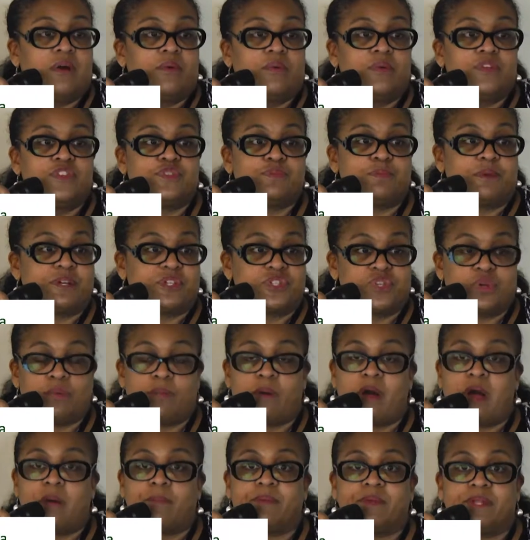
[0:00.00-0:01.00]
special
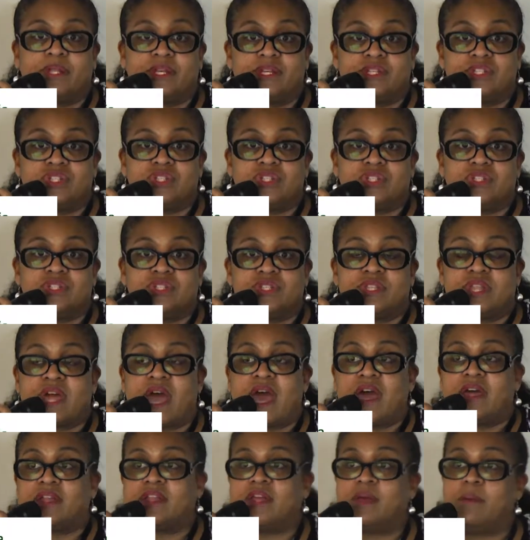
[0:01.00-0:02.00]
populations
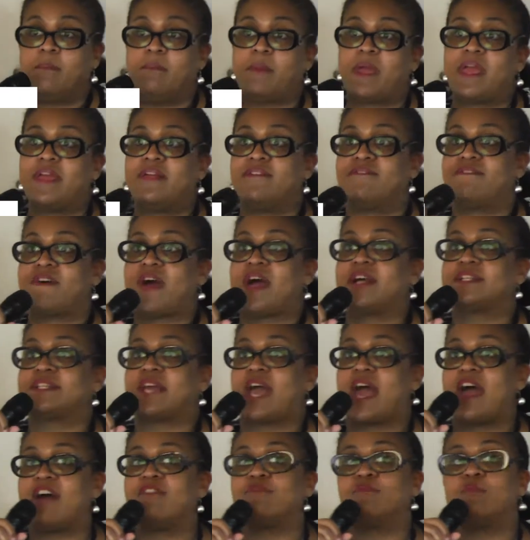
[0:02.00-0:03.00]
that may in fact
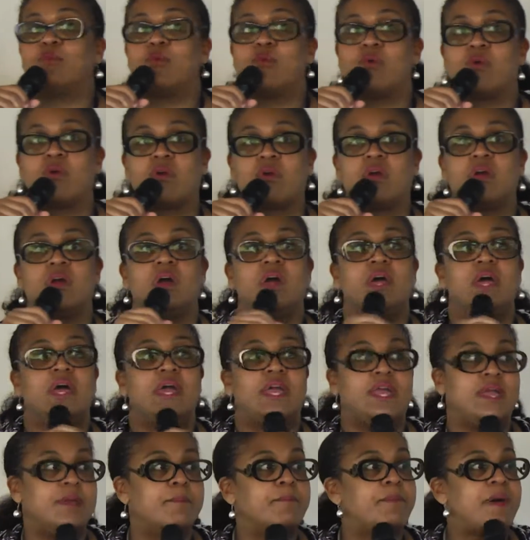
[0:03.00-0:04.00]
have more
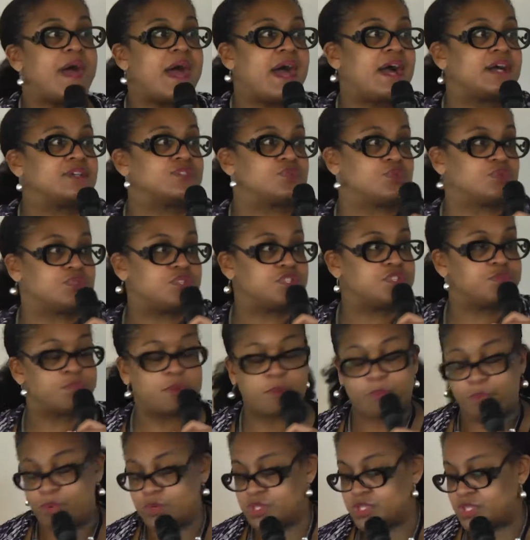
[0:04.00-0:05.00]
impacts or
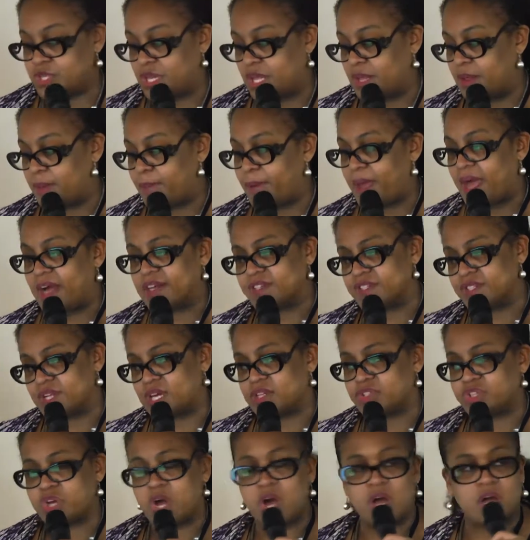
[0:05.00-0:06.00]
disproportionate impacts. And
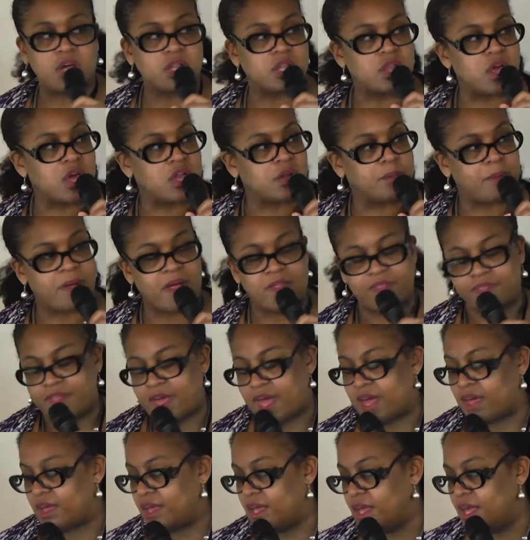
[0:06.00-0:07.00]
I'll talk a lot about
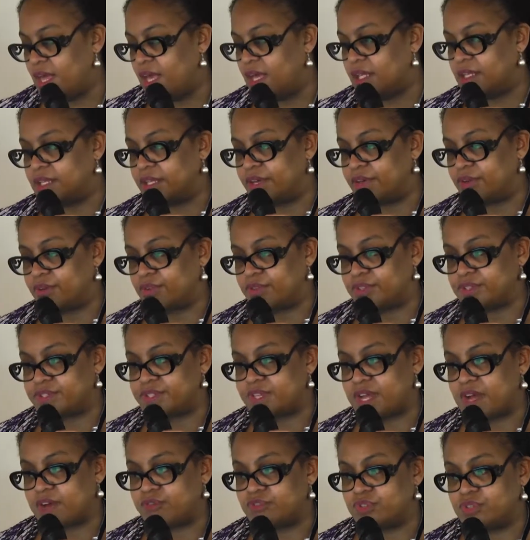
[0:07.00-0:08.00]
that later this
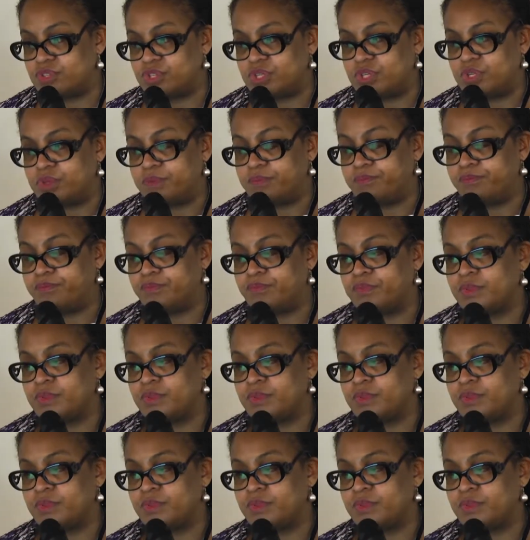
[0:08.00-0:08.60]
afternoon.